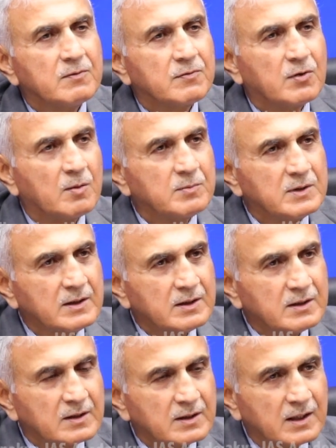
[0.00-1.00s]
from
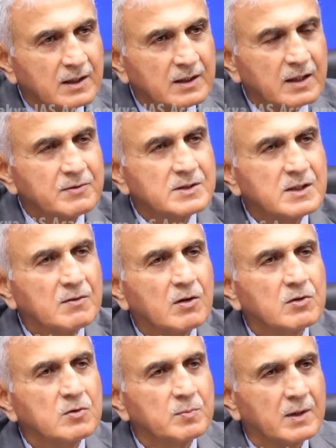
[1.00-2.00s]
the area which they
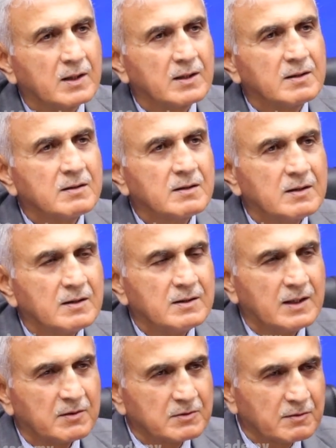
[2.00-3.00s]
occupied.
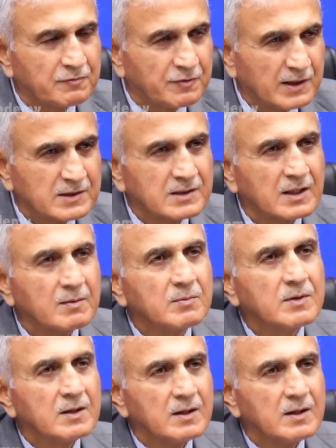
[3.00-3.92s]
That was the first step.